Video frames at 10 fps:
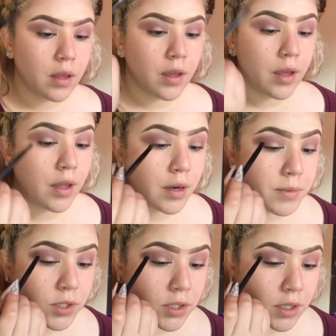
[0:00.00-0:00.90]
And I'm
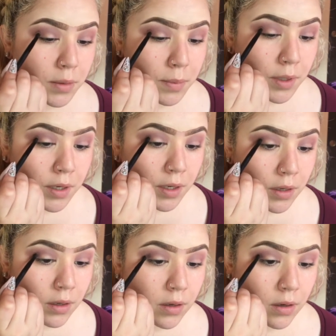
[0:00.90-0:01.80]
just gonna put it
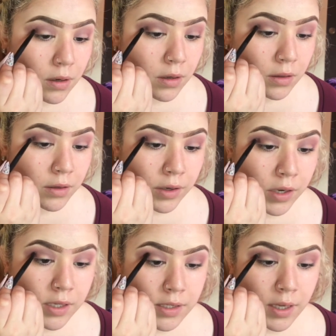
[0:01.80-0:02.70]
on the
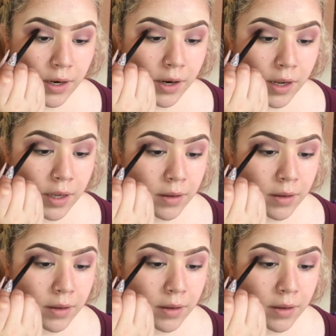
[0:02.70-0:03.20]
crease area.